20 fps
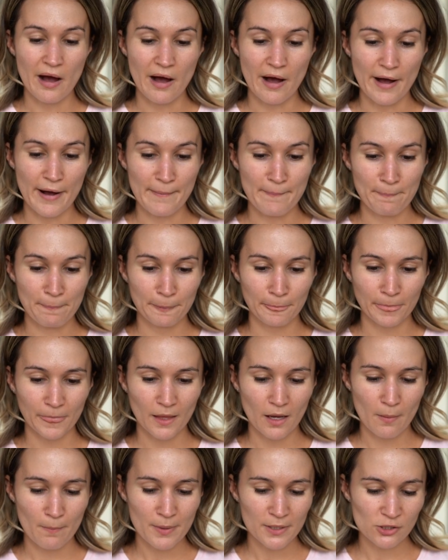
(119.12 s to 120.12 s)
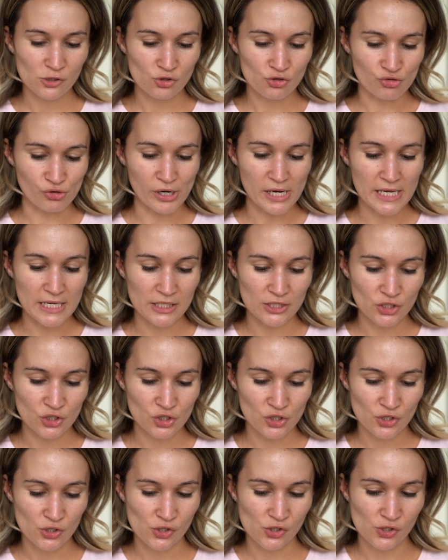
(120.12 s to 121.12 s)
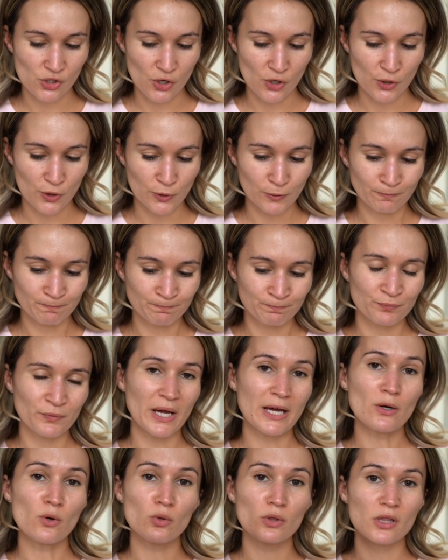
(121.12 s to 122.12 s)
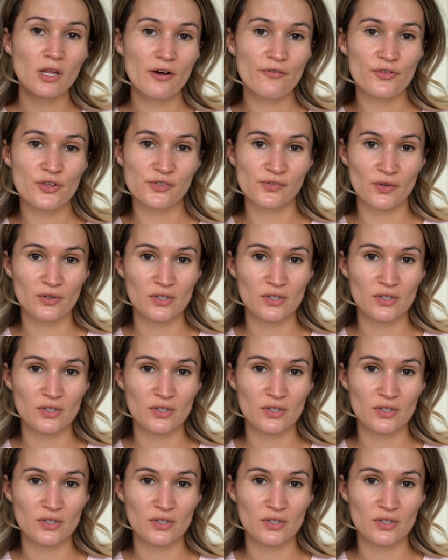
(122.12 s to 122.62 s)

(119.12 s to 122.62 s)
um, a bit strange, so I don't love this